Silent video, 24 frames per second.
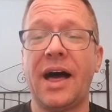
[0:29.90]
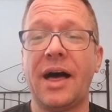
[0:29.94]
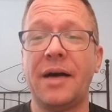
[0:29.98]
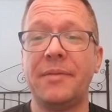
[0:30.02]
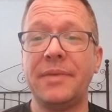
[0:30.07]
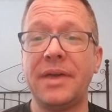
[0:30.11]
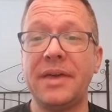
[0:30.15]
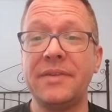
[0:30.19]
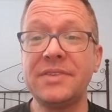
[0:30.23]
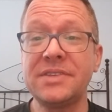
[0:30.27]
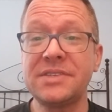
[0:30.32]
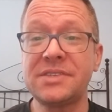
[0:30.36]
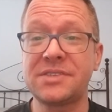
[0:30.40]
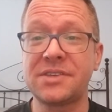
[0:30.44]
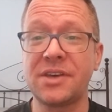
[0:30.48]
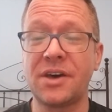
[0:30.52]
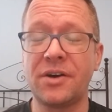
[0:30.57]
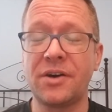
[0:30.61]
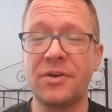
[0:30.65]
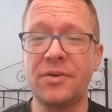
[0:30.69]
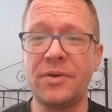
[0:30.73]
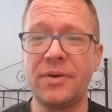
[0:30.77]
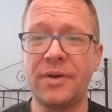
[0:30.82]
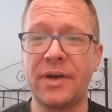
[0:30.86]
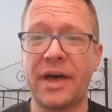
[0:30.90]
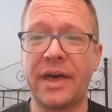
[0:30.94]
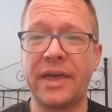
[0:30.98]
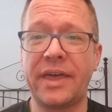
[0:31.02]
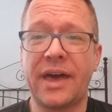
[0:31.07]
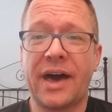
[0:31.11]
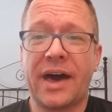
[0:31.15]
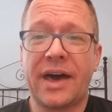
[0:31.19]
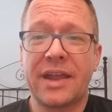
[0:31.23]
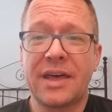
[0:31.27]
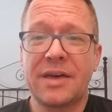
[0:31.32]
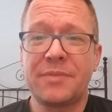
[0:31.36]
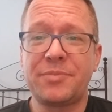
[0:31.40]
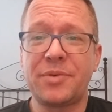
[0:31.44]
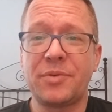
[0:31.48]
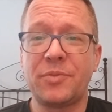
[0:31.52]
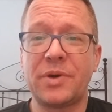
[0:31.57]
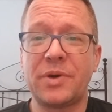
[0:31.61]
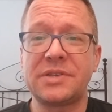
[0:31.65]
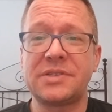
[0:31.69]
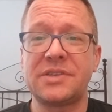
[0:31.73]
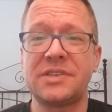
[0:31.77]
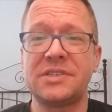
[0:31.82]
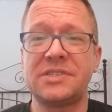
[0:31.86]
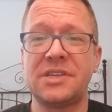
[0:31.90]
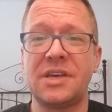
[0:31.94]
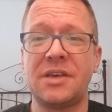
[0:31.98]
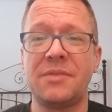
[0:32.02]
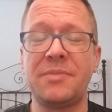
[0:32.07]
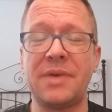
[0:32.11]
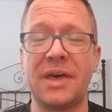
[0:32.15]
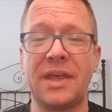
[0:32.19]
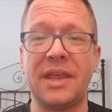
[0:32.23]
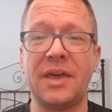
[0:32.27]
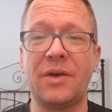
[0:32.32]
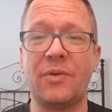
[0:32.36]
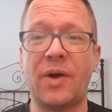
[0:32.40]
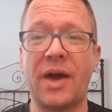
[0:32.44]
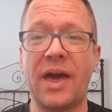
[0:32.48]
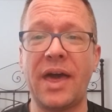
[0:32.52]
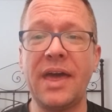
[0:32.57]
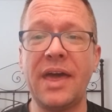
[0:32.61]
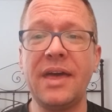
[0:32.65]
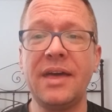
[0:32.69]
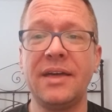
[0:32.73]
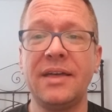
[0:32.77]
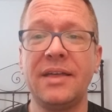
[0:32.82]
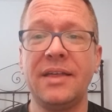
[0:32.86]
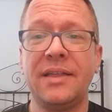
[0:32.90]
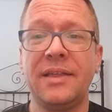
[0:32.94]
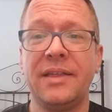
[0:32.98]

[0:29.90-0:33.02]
Even so, I got up and went to the gym anyway